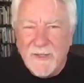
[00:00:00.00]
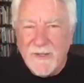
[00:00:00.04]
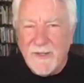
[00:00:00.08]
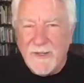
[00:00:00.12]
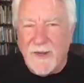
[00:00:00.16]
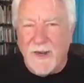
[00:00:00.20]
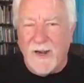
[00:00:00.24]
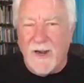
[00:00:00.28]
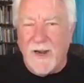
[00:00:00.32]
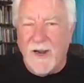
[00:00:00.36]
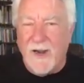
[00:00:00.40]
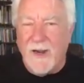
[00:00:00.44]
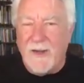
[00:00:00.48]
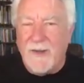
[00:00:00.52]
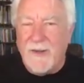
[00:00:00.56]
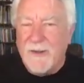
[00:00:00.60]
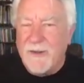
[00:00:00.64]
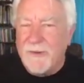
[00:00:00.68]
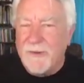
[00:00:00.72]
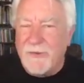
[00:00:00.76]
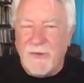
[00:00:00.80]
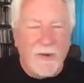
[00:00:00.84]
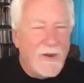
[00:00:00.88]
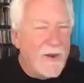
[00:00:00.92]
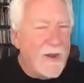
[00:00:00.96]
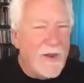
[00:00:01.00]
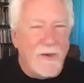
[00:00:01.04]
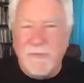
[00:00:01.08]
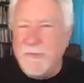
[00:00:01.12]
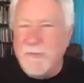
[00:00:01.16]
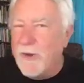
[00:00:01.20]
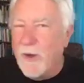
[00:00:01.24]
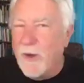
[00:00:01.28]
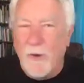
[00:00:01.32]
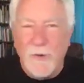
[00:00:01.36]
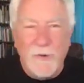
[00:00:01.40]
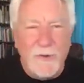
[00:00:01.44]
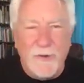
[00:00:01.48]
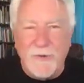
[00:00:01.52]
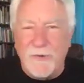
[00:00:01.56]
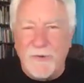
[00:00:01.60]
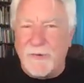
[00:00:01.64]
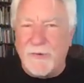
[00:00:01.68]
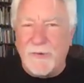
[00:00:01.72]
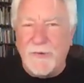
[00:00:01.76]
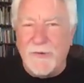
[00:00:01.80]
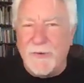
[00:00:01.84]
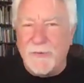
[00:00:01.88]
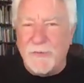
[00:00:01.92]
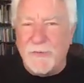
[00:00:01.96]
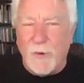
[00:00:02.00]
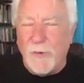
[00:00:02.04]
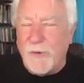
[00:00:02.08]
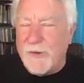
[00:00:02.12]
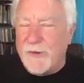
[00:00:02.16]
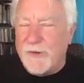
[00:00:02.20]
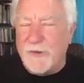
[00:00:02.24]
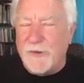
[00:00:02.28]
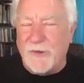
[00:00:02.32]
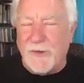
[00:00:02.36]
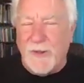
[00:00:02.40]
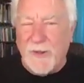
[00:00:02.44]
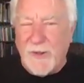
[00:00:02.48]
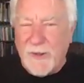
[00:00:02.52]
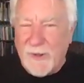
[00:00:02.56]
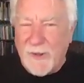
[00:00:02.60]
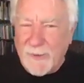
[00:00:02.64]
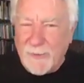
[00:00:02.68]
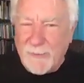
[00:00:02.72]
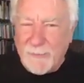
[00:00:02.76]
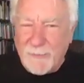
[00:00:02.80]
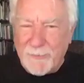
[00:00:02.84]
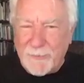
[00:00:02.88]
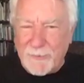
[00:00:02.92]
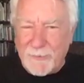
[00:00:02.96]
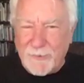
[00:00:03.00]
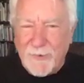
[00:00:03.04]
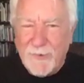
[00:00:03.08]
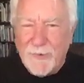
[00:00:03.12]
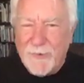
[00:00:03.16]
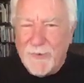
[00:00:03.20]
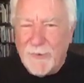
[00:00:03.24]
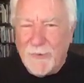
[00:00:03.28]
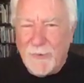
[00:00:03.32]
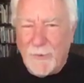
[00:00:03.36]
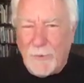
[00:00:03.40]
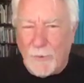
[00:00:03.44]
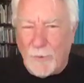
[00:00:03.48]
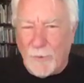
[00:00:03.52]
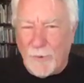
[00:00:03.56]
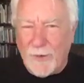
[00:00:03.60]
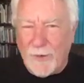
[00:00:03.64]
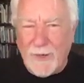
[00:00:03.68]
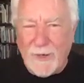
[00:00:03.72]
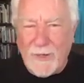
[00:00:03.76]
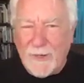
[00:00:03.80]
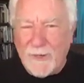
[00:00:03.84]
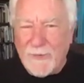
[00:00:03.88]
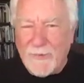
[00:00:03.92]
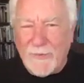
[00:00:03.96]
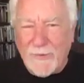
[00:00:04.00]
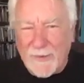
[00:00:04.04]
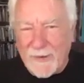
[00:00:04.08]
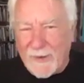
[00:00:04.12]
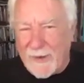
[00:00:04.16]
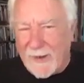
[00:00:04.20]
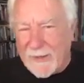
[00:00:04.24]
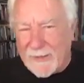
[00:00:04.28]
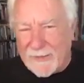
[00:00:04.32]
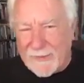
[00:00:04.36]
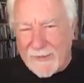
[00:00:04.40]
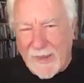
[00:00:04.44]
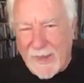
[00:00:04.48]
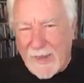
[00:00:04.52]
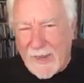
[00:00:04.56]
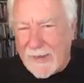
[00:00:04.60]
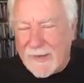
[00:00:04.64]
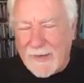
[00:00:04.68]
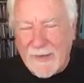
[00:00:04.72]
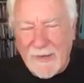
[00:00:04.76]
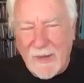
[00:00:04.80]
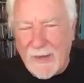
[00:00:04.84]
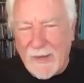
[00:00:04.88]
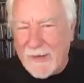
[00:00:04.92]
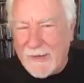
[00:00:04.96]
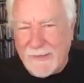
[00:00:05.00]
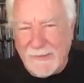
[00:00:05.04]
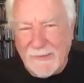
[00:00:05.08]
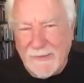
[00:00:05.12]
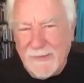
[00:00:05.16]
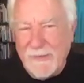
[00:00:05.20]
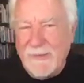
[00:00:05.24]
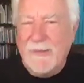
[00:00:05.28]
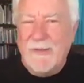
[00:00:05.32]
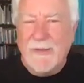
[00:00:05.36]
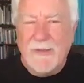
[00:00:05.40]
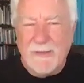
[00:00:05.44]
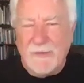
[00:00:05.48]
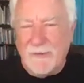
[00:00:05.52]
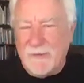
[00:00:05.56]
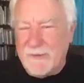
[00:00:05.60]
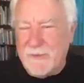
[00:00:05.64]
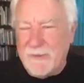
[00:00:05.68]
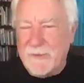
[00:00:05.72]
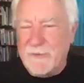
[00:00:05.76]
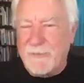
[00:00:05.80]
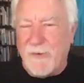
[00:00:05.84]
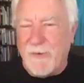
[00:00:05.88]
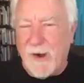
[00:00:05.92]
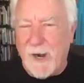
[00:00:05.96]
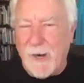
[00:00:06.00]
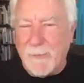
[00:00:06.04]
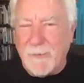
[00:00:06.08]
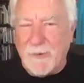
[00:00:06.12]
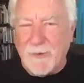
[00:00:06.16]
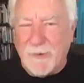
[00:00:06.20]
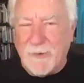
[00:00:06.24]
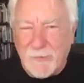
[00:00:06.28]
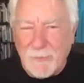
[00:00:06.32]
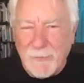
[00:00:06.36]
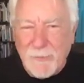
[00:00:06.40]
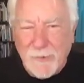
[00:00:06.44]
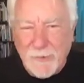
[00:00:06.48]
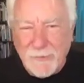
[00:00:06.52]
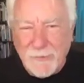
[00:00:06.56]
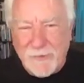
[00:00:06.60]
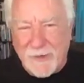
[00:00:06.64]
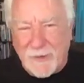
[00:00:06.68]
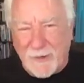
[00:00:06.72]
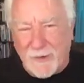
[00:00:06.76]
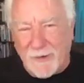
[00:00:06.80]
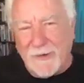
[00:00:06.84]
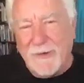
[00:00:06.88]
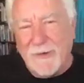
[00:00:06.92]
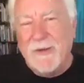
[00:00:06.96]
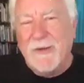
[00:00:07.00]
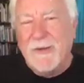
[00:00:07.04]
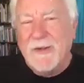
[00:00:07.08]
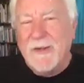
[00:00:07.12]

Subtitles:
All right. So I have no history of owning slaves or anything like that. None. They're just farmers who moved here.